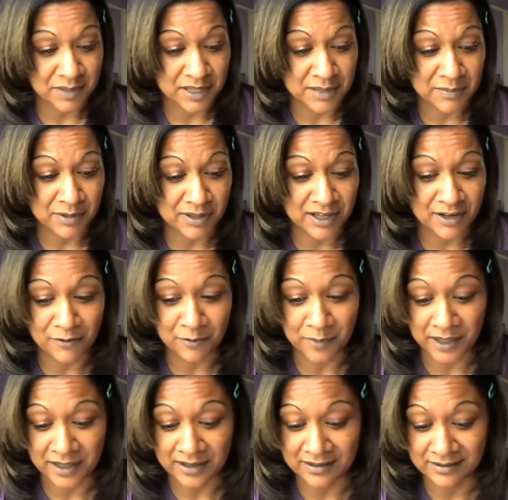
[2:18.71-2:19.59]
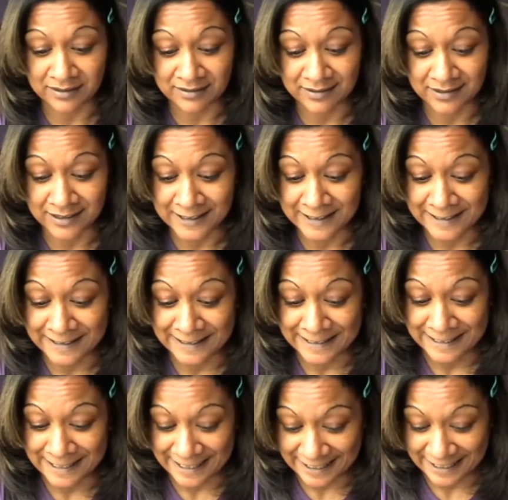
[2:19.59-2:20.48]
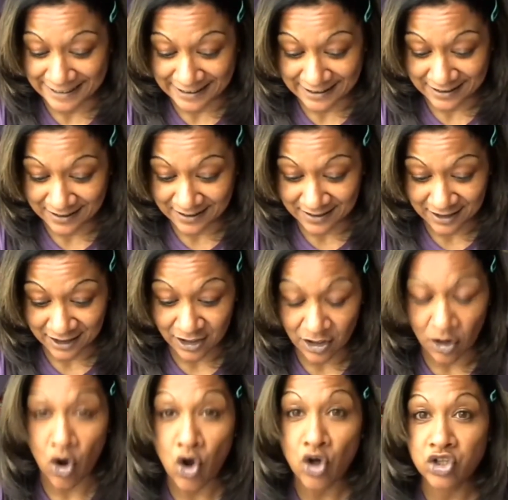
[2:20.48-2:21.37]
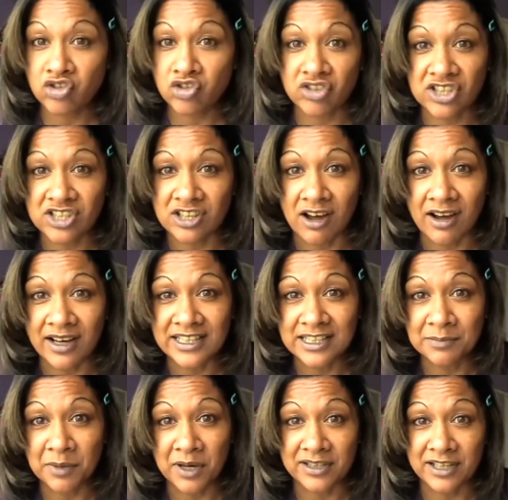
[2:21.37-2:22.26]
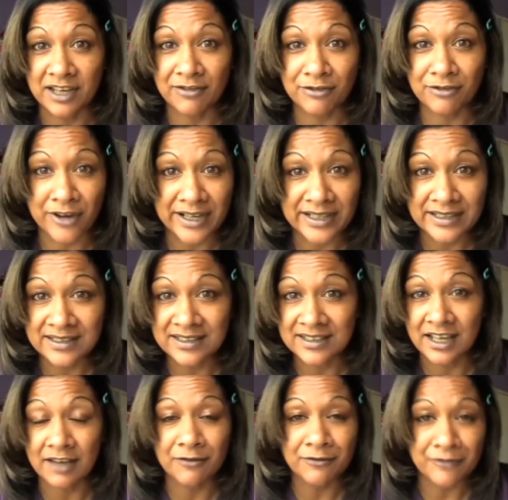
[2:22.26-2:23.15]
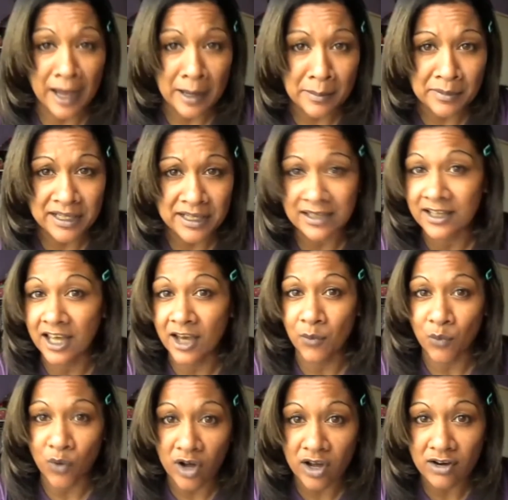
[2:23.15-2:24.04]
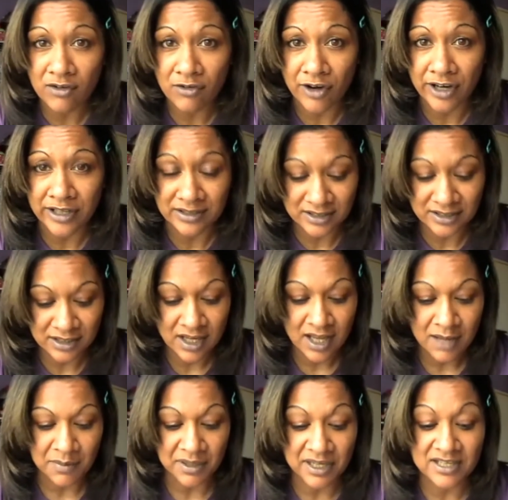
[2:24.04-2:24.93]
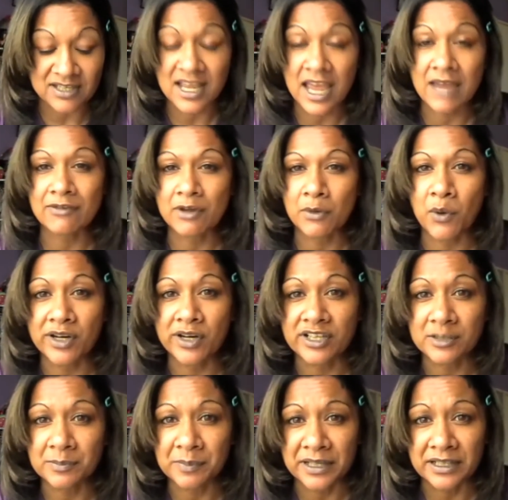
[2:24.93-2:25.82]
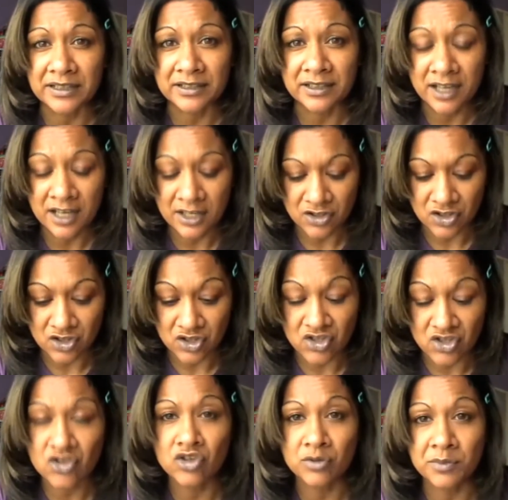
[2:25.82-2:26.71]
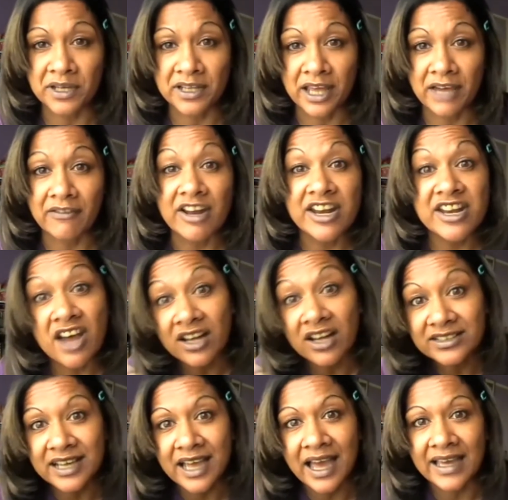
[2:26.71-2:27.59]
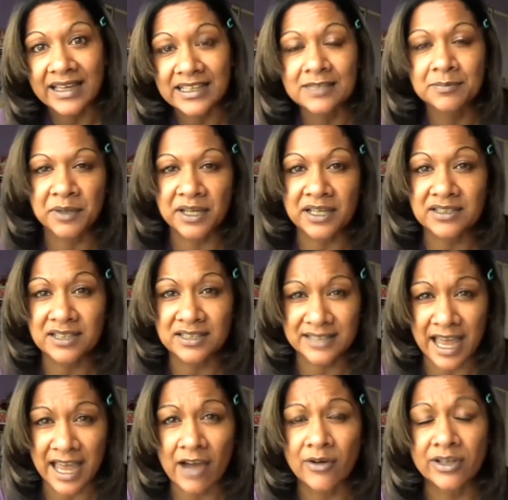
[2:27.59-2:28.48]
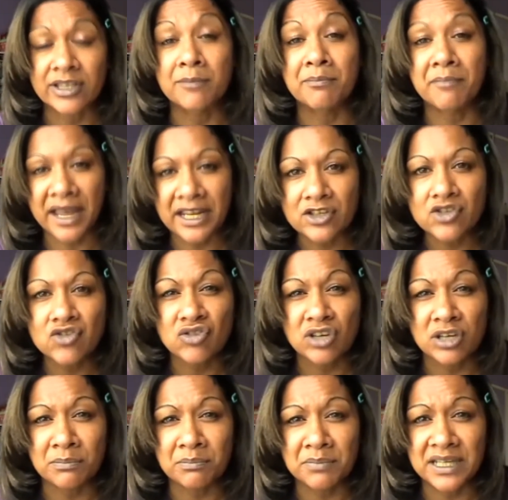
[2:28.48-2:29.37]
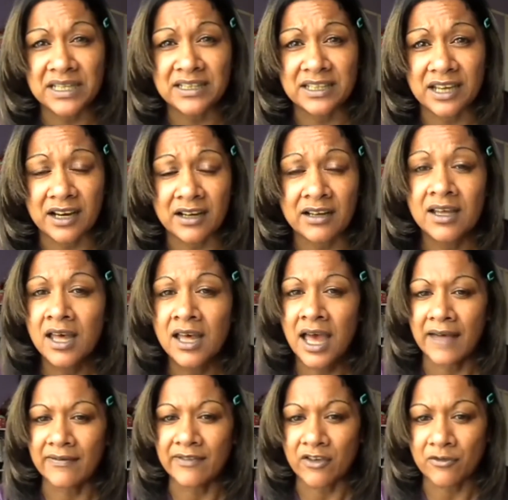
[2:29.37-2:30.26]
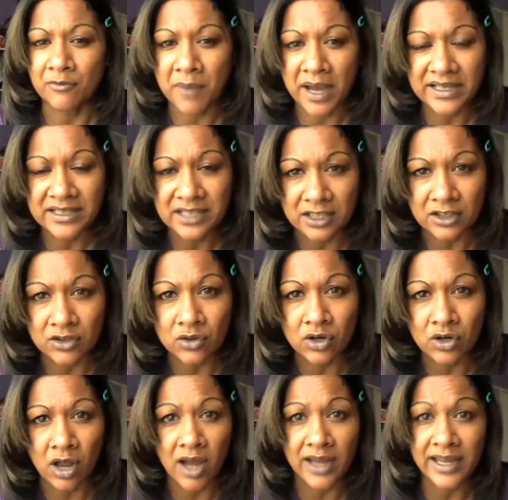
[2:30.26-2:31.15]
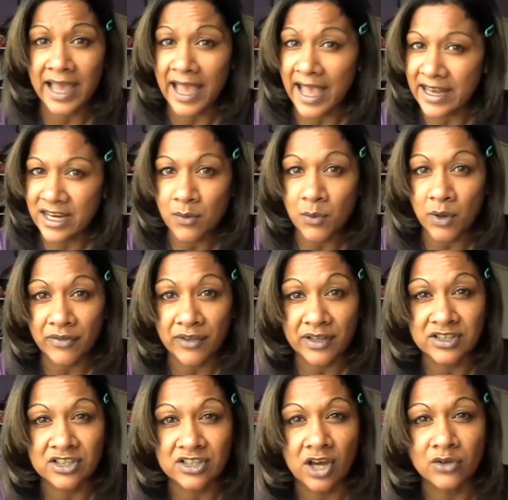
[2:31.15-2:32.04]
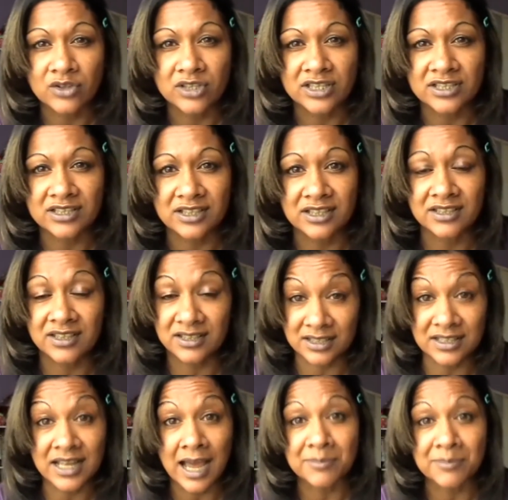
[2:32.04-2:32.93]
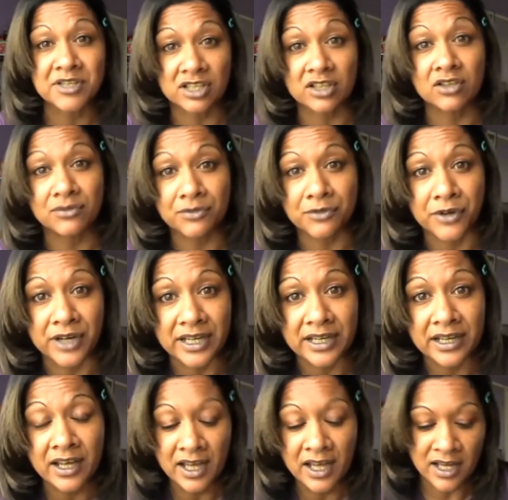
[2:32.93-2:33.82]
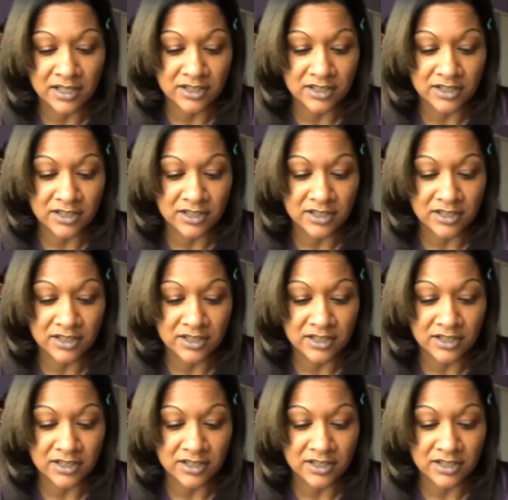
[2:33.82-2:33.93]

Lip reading: People have been, you know, ostracized by their friends, their family, their work friends, because everyone has been just assuming they're a nutcase because it's out in the mainstream media, and they've made it look like anyone that's noticed this is an absolute freak.